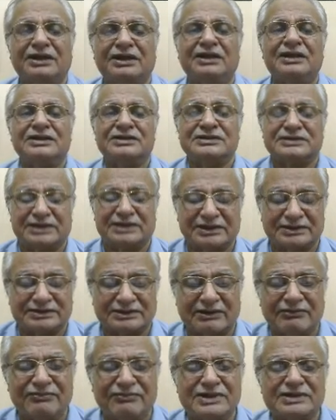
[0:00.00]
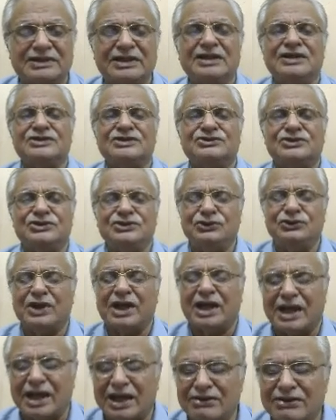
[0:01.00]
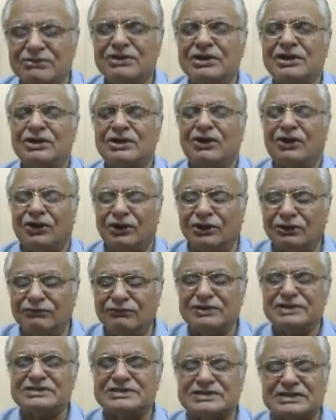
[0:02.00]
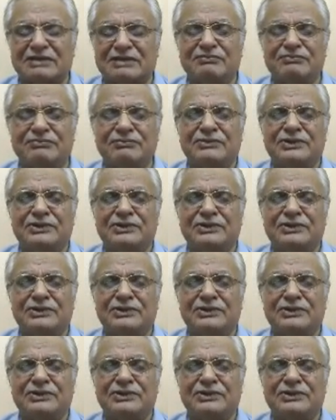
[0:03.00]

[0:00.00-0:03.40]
So some vessel, so you have always some